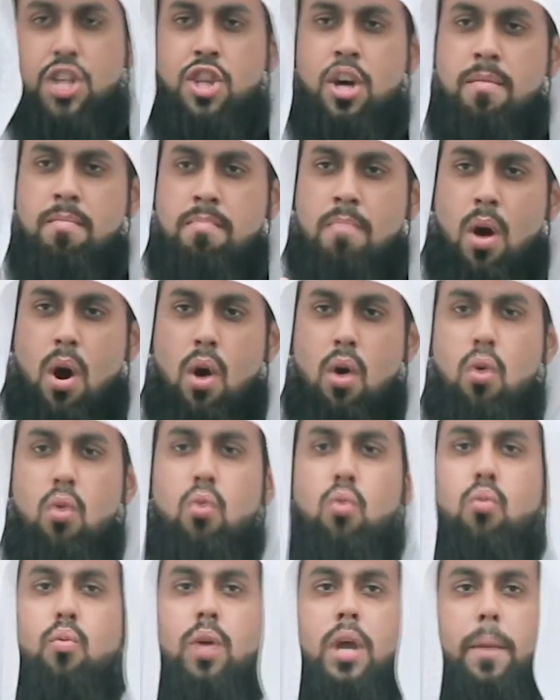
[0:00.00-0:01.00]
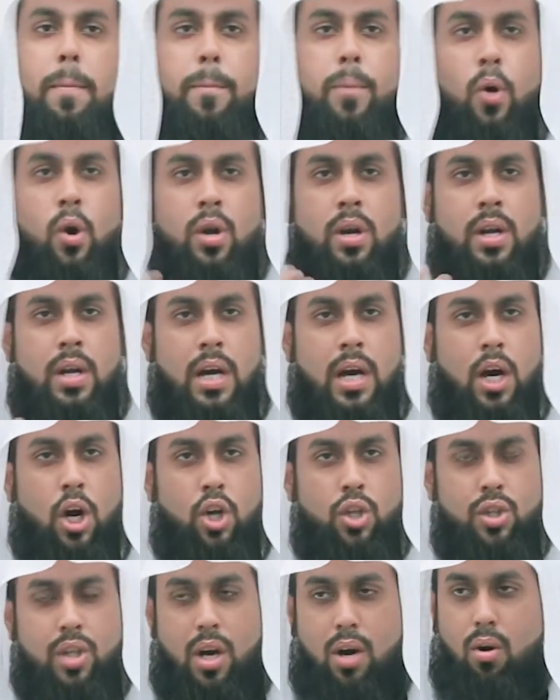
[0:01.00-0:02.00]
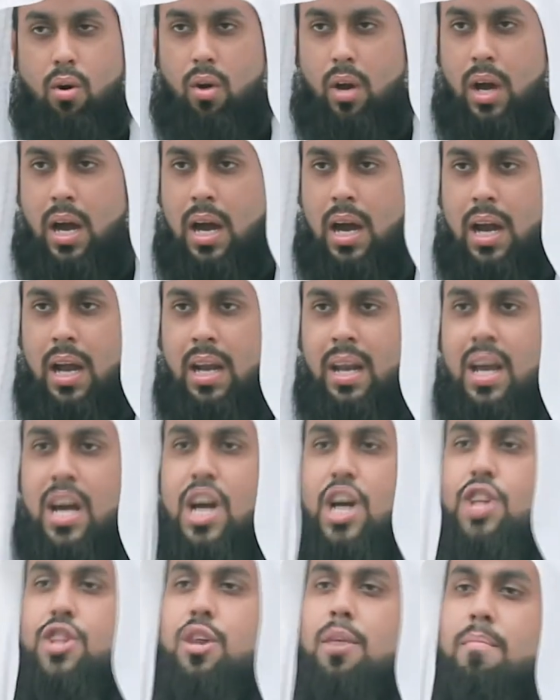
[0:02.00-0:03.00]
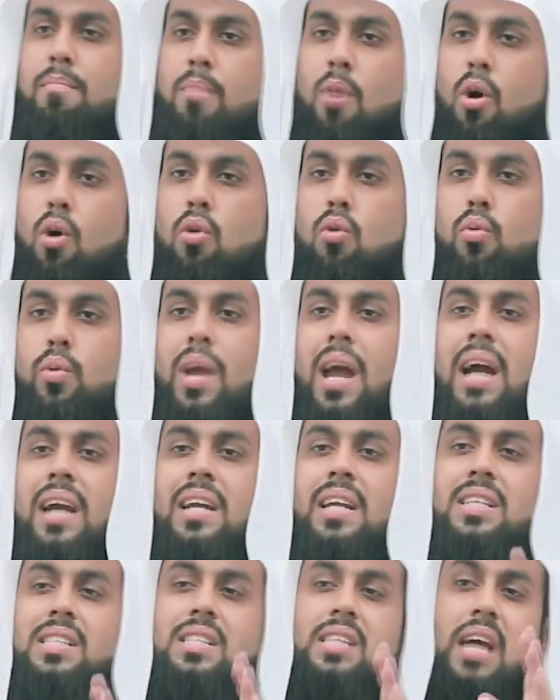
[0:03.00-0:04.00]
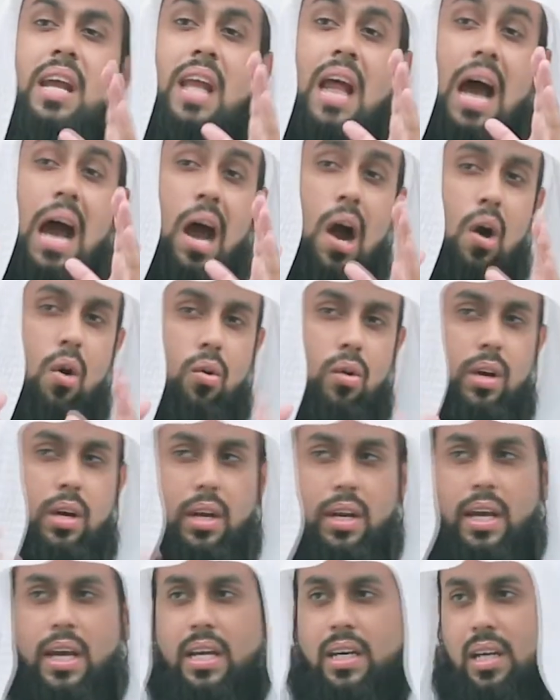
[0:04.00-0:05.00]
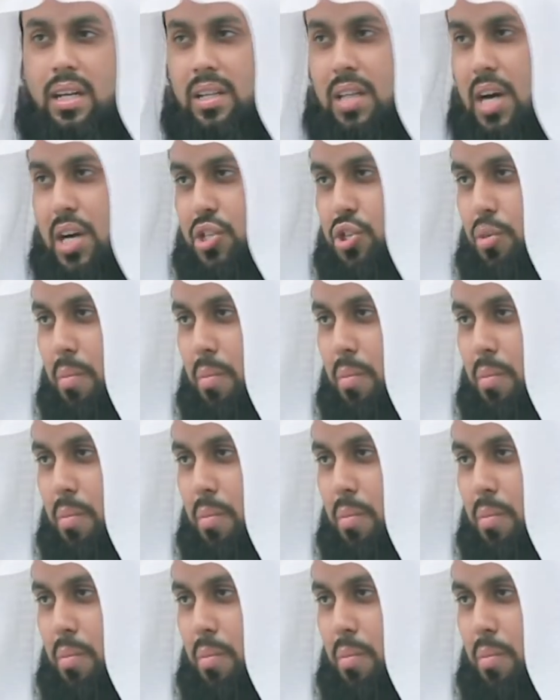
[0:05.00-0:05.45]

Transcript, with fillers: The more we ponder on the Qur'an, the more we understand how great Allah